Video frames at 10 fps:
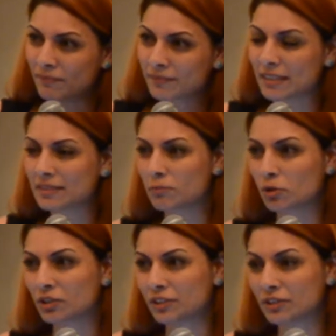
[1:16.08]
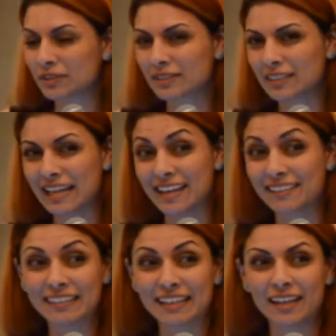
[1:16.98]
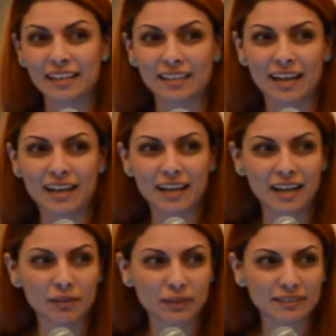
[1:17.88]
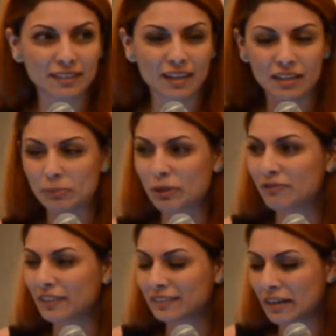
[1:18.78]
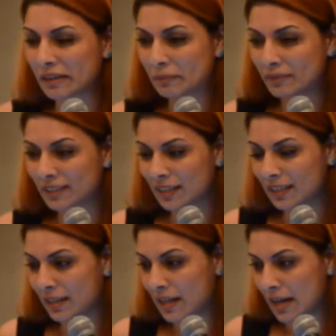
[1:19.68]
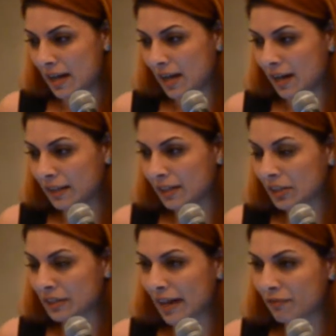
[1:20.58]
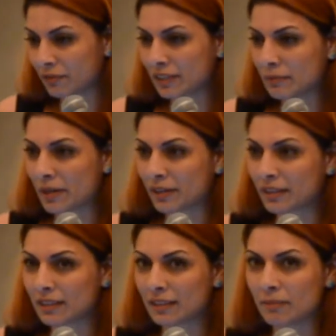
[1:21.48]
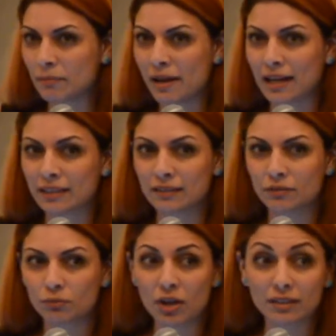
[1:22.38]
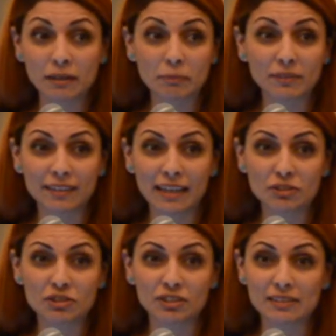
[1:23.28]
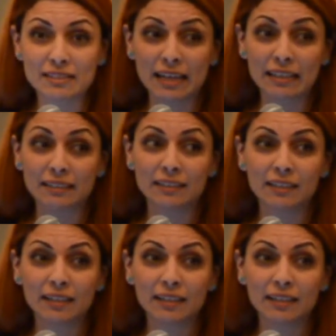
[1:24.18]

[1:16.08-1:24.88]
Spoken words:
testimonials. And I think I went on the perfect time. A young African-American man walked up to the council and said,